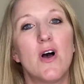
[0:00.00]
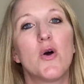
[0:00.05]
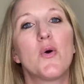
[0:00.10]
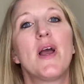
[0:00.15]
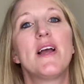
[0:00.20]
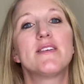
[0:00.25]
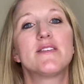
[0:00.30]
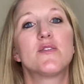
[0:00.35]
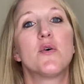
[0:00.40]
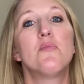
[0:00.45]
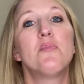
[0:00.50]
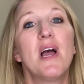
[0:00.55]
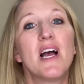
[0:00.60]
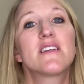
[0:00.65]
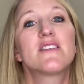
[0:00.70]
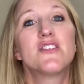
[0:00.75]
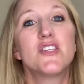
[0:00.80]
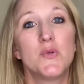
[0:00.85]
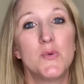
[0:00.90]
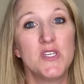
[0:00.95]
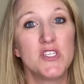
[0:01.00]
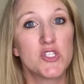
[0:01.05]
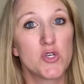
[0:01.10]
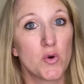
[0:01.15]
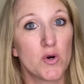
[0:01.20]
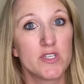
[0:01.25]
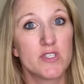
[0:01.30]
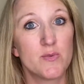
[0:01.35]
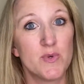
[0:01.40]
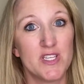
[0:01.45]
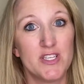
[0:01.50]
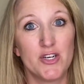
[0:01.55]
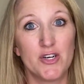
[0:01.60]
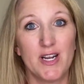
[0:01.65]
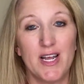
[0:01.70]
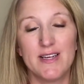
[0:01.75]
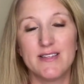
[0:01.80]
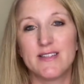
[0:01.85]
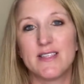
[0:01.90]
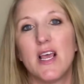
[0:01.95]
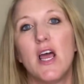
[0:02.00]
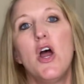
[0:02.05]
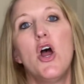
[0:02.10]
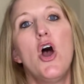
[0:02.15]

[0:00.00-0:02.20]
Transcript: Okay, so back to doing chores with your kids.